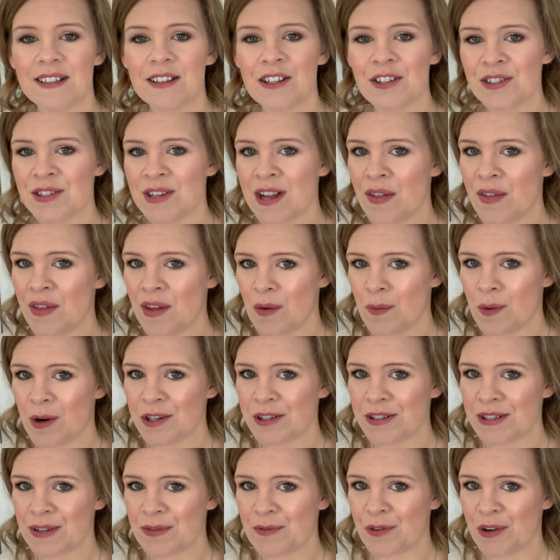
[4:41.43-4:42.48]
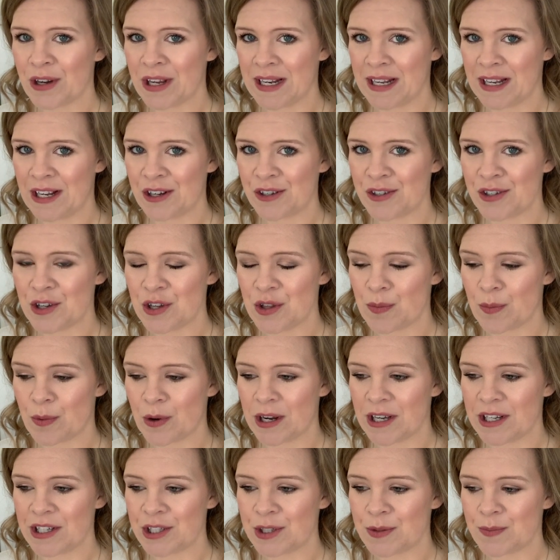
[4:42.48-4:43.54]
there's nothing worse than forgetting your
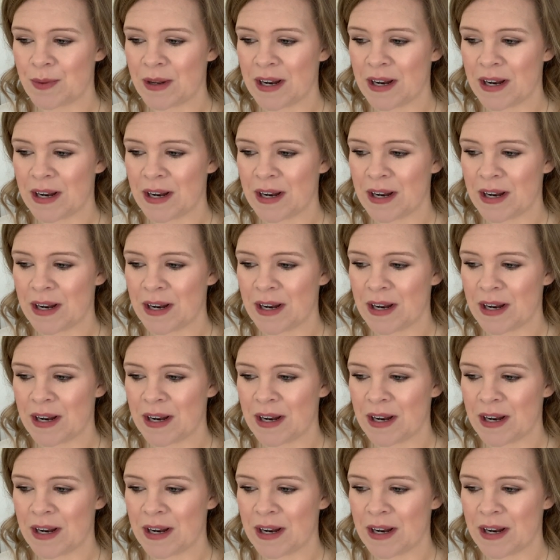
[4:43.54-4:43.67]
toothbrush,